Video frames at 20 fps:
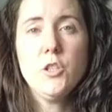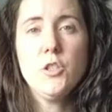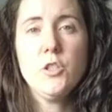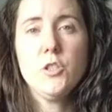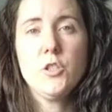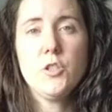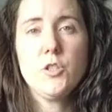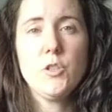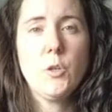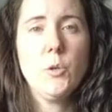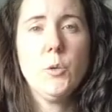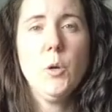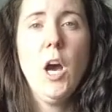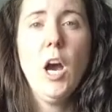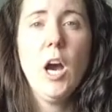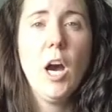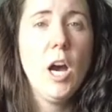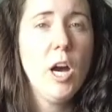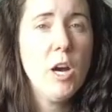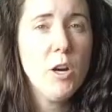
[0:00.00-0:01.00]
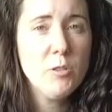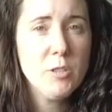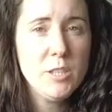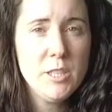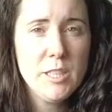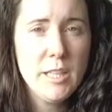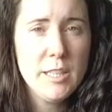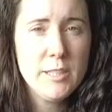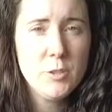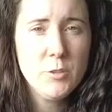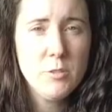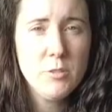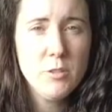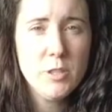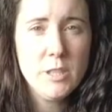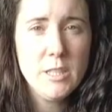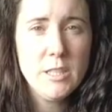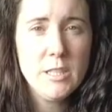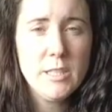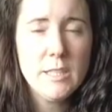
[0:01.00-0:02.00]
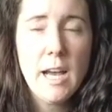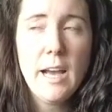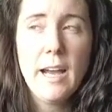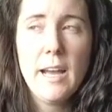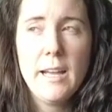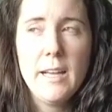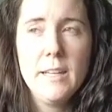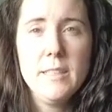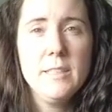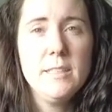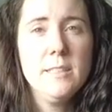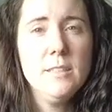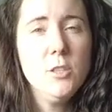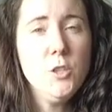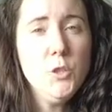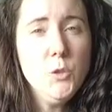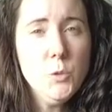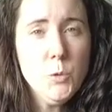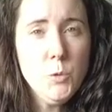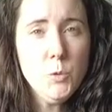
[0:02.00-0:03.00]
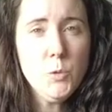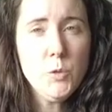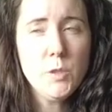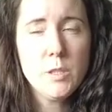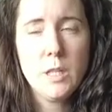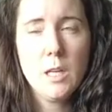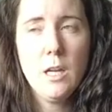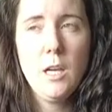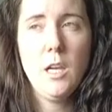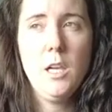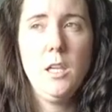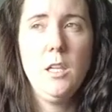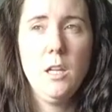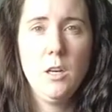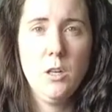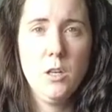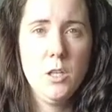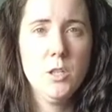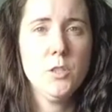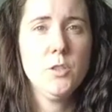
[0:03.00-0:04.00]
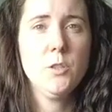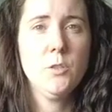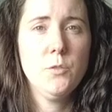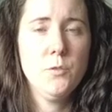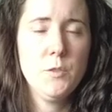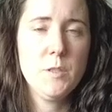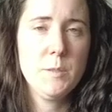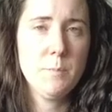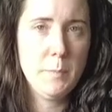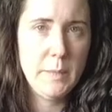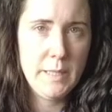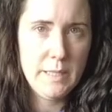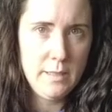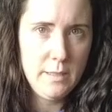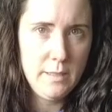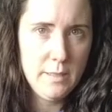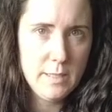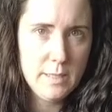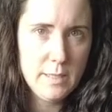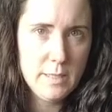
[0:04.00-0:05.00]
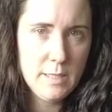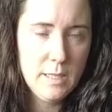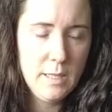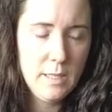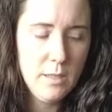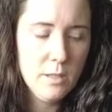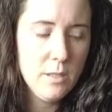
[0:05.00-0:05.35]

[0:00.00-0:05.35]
So how did I do it? I use a lot of spells.